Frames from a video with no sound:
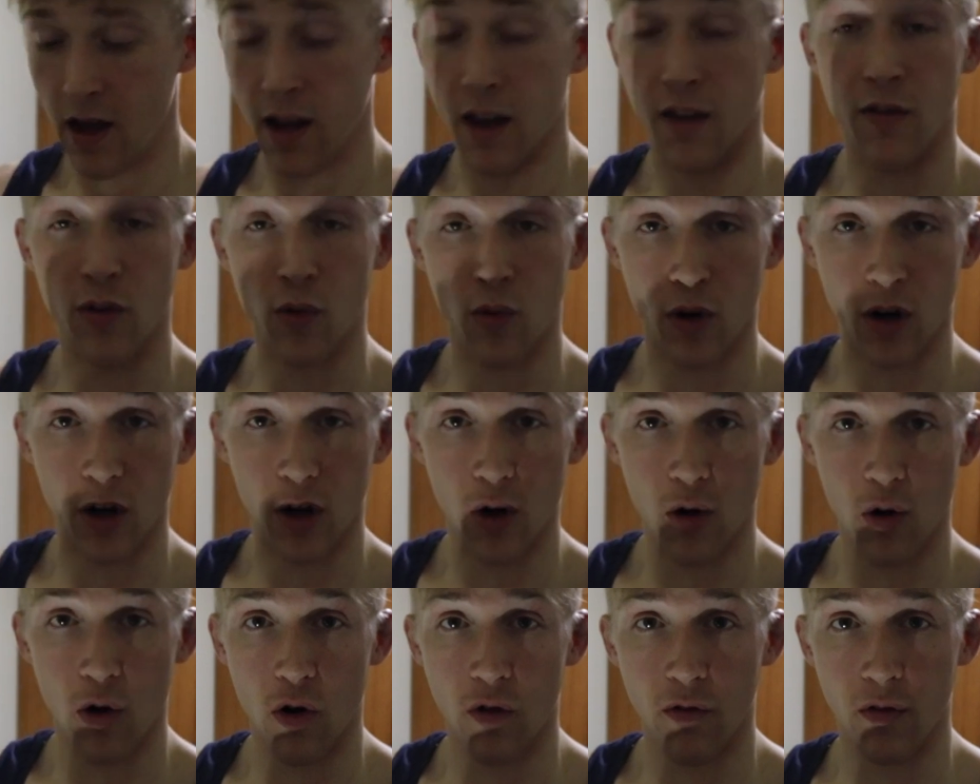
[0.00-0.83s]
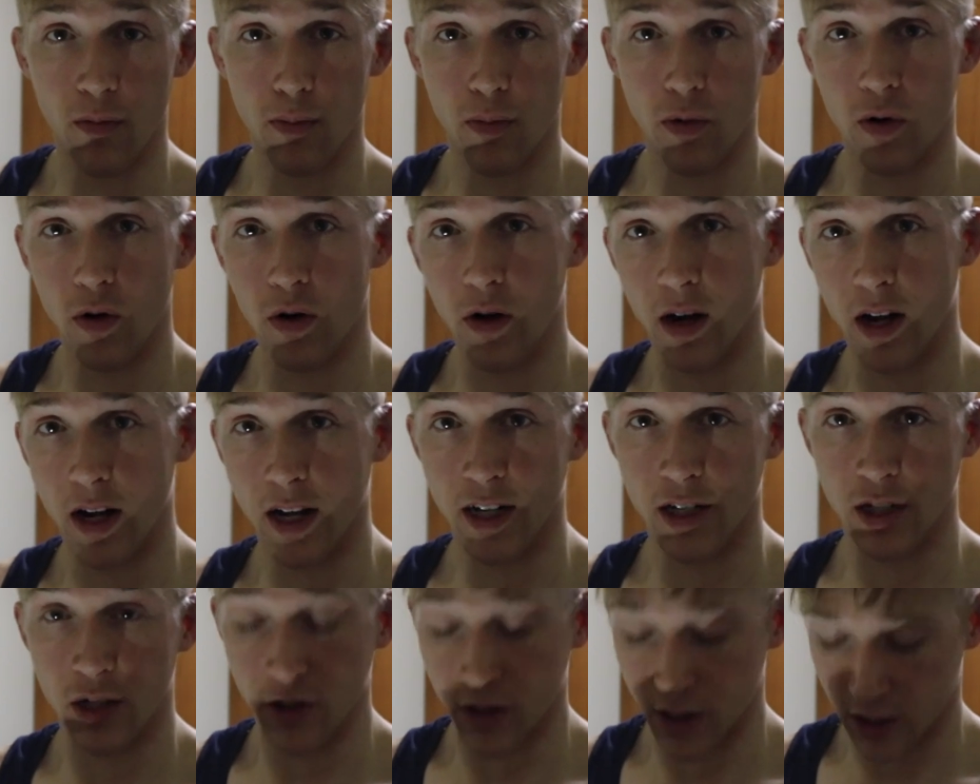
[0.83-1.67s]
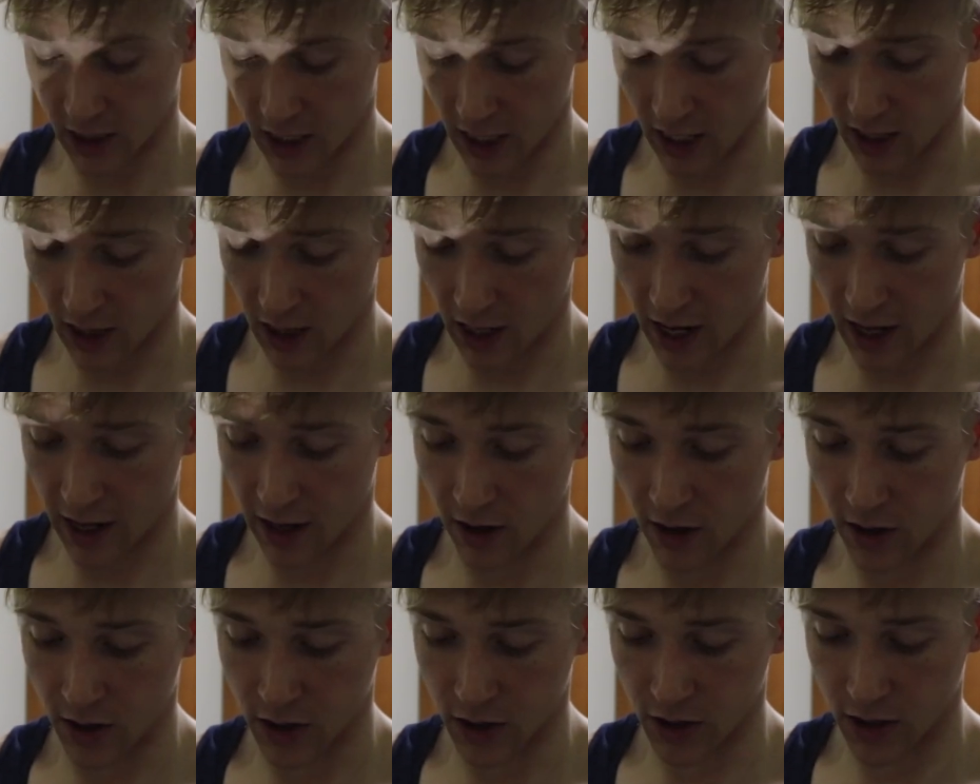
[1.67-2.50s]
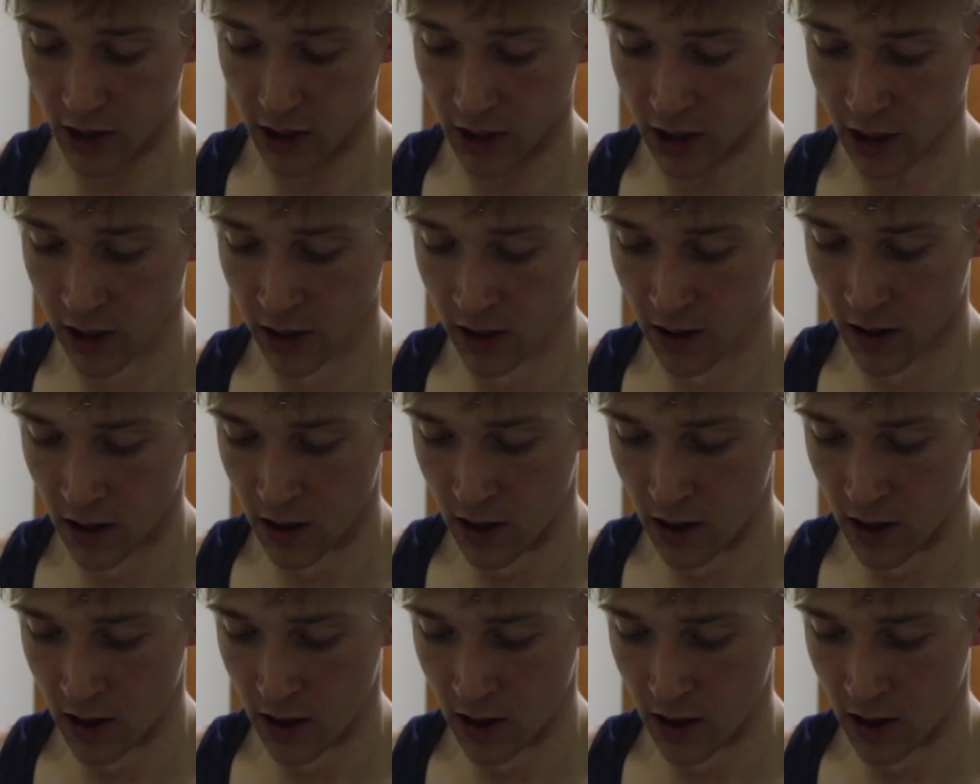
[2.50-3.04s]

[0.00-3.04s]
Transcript: If you want to go overboard, I guess you could take a lighter and just